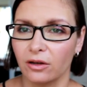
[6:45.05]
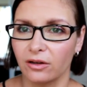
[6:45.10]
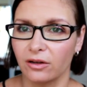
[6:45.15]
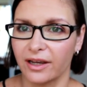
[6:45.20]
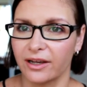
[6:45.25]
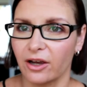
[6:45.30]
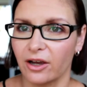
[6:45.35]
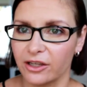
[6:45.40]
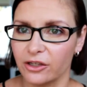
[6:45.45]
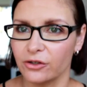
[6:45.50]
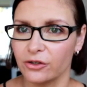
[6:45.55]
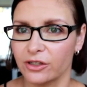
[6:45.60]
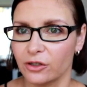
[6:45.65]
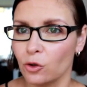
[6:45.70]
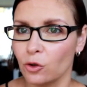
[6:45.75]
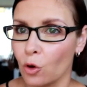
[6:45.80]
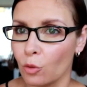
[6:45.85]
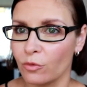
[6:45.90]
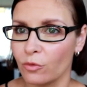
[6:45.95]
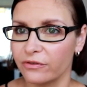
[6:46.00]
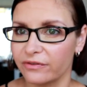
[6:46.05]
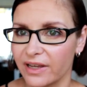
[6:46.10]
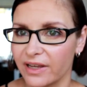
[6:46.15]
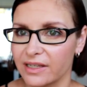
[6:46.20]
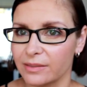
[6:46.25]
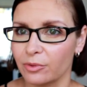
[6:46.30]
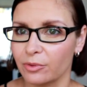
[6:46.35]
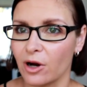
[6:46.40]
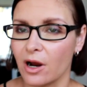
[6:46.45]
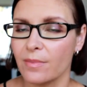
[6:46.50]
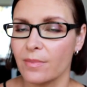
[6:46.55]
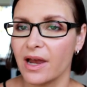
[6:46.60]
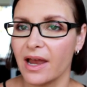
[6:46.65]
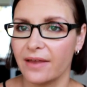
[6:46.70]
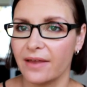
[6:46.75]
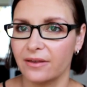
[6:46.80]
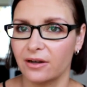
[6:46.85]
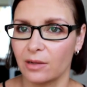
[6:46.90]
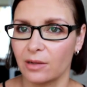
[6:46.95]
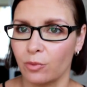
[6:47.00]
like I use a normal face primer
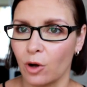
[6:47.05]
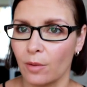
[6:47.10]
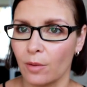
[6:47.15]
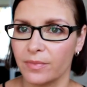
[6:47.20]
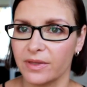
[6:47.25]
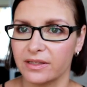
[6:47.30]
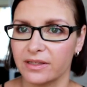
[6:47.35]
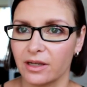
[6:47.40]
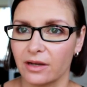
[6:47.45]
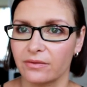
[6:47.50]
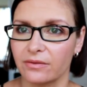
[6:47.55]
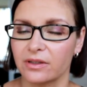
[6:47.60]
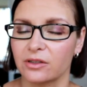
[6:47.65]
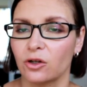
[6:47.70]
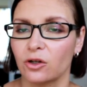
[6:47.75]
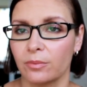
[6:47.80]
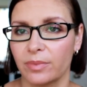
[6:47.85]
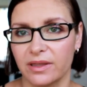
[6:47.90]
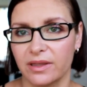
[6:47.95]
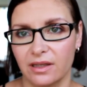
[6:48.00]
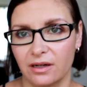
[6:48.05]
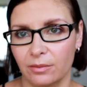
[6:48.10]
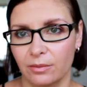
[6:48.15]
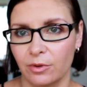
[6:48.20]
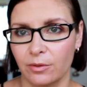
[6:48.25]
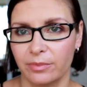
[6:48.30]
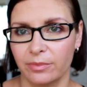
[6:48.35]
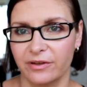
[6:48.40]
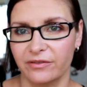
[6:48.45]
and then I pop this over the top and then I pop